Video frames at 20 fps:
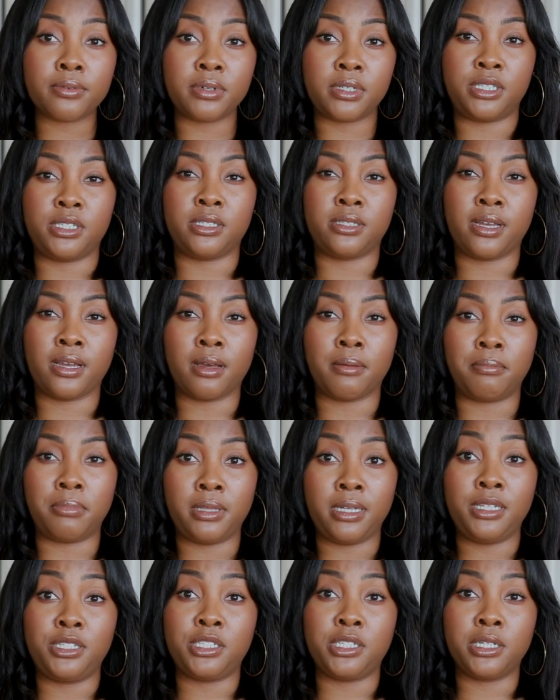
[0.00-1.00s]
which is like a
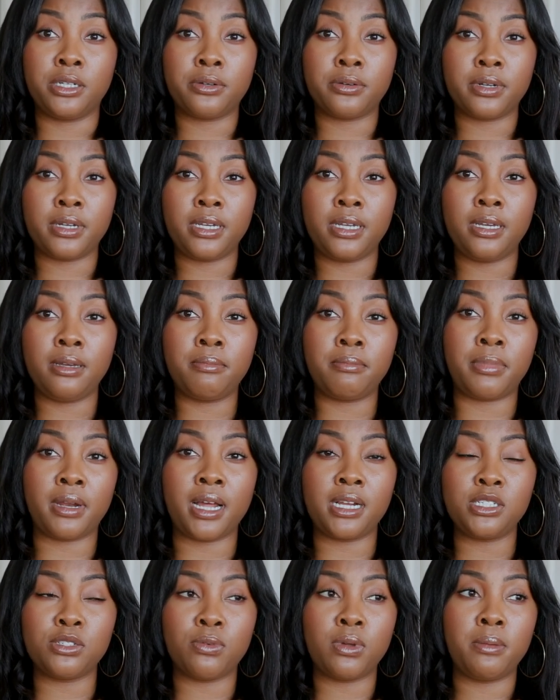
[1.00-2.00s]
bleaching cream, but
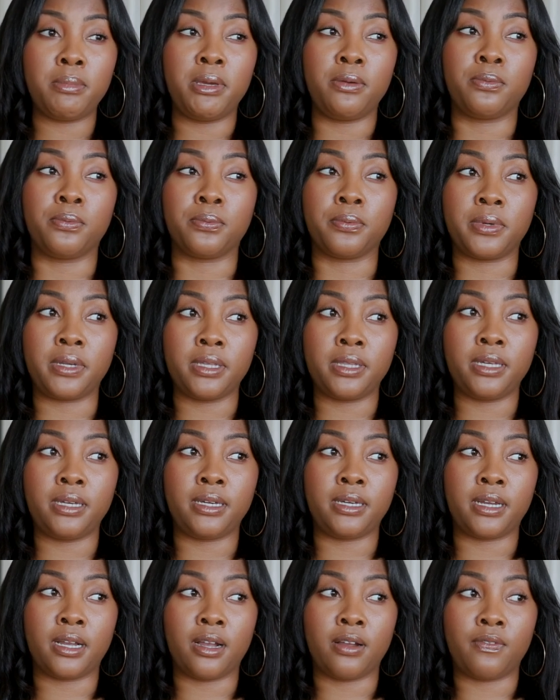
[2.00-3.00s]
I just want to be
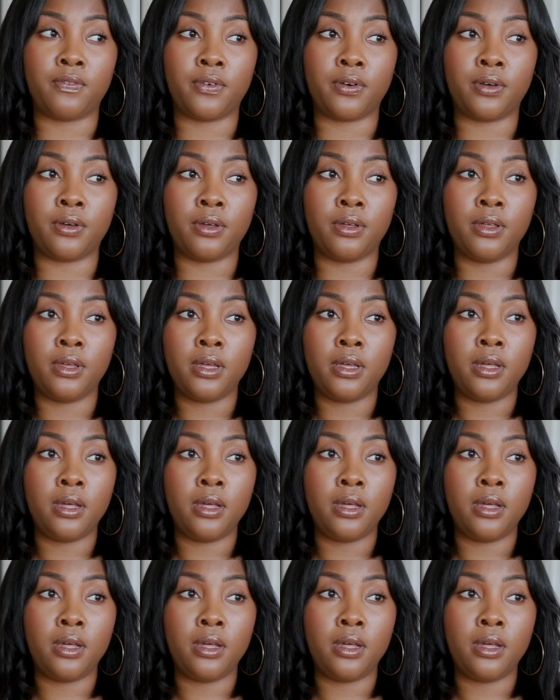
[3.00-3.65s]
really careful